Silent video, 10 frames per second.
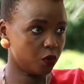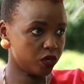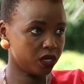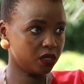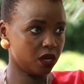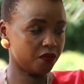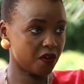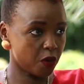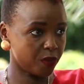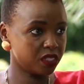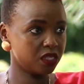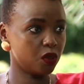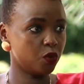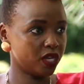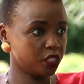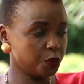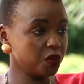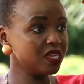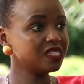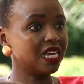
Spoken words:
own environment and their own experience.